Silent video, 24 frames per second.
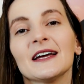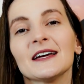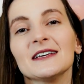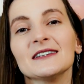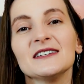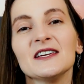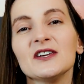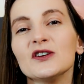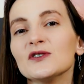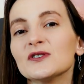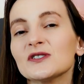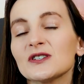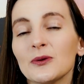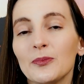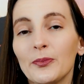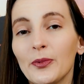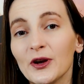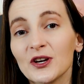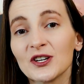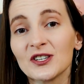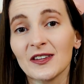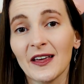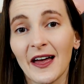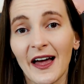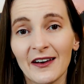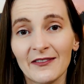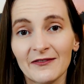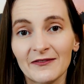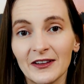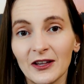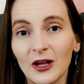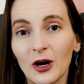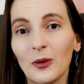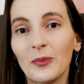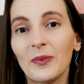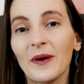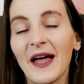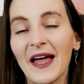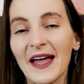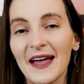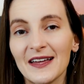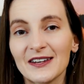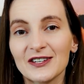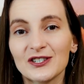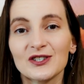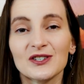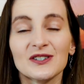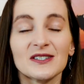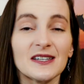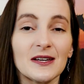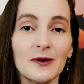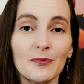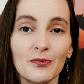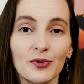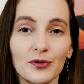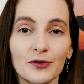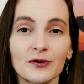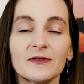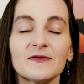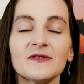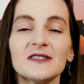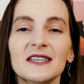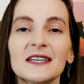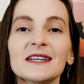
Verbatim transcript: continues to push the envelope, and just improves